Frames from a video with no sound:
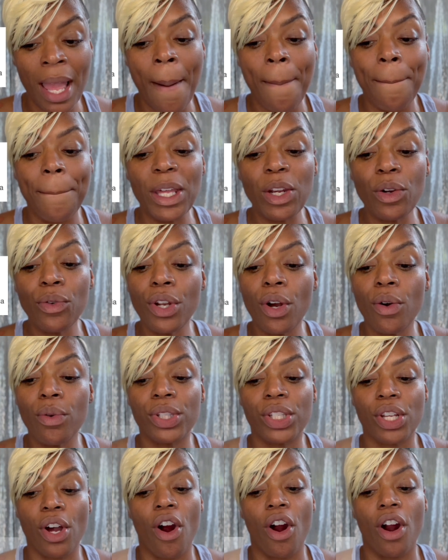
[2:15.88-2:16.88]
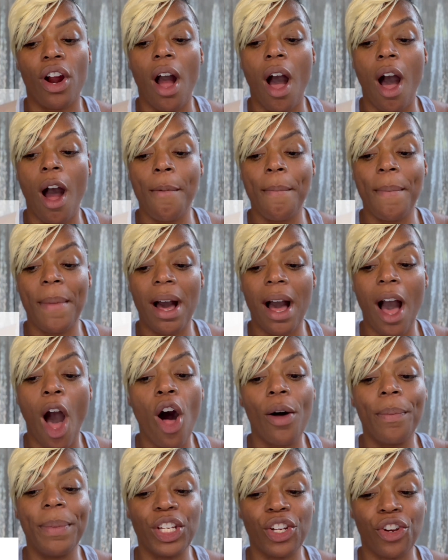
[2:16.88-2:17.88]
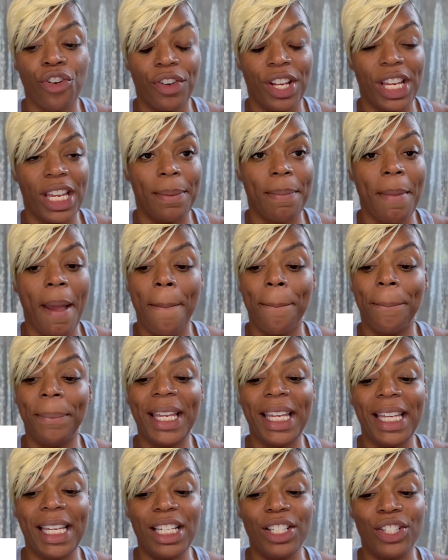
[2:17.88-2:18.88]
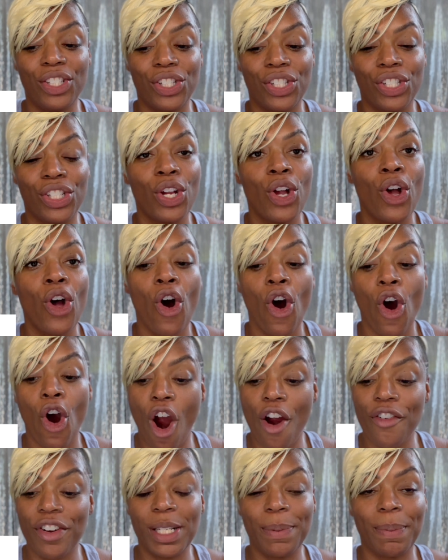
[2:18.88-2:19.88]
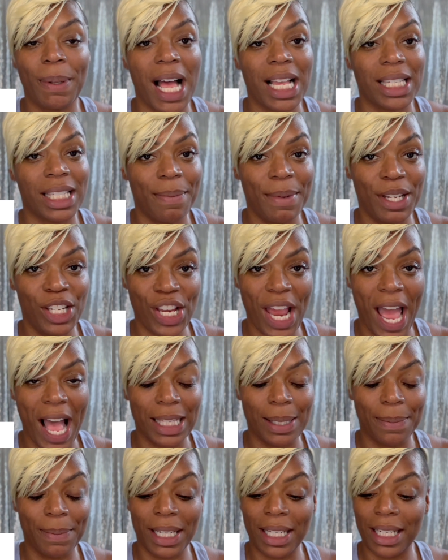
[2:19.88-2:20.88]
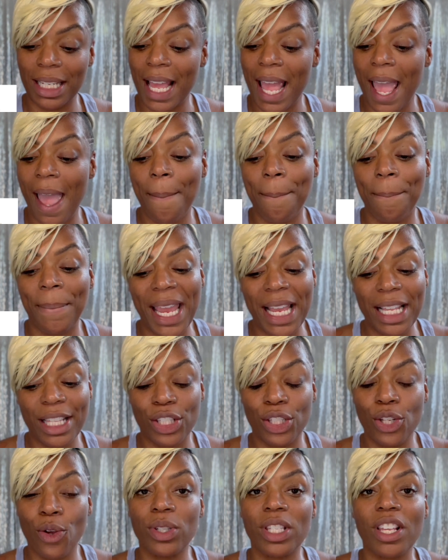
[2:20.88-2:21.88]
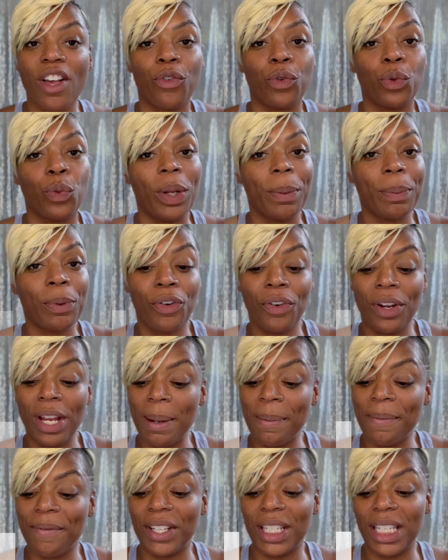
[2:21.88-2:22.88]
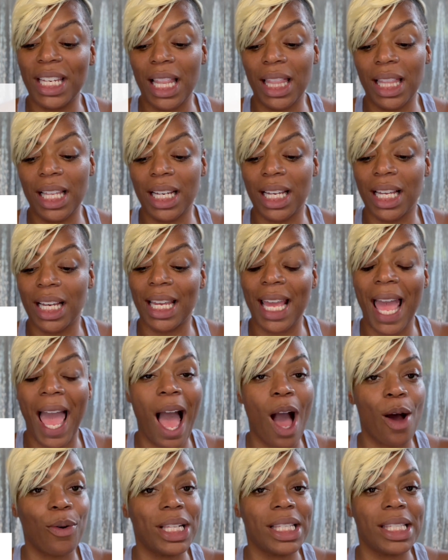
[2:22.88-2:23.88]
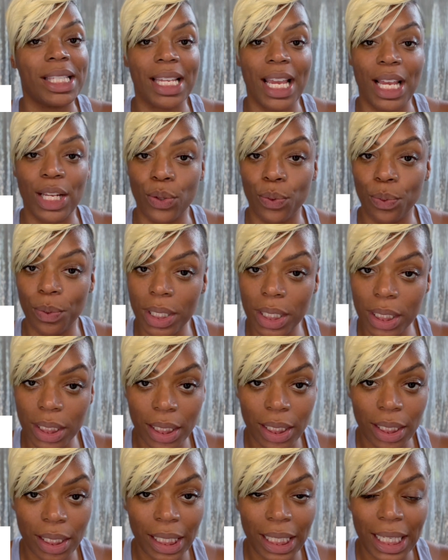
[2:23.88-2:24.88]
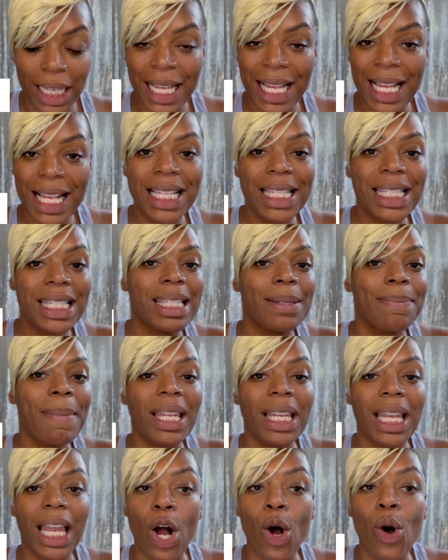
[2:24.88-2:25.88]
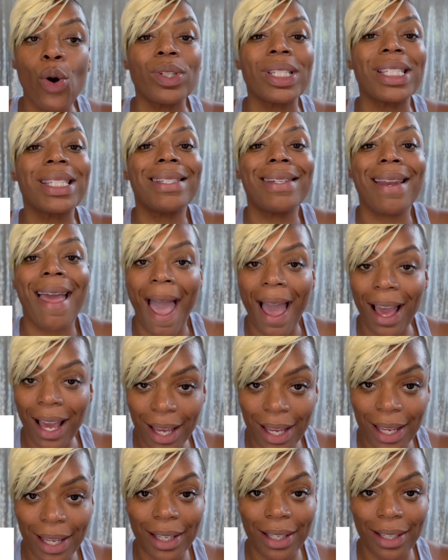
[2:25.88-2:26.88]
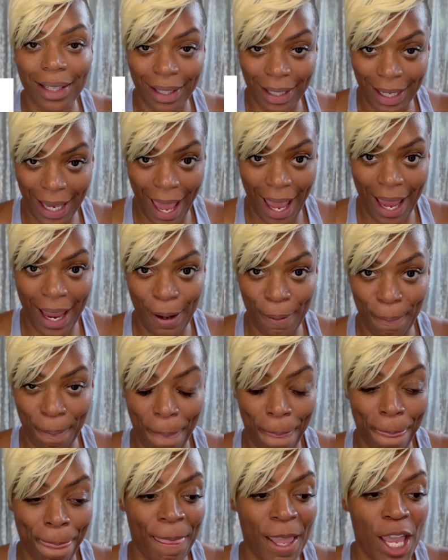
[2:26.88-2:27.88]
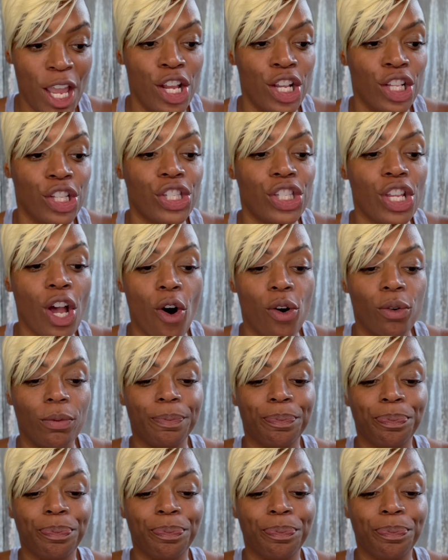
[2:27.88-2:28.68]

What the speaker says: Middle notes are almond cream, peach, orange blossom and jasmine, and base notes of whipped cream, vanilla, cacao, and sandalwood. Smelling like a whole snack, okay? So,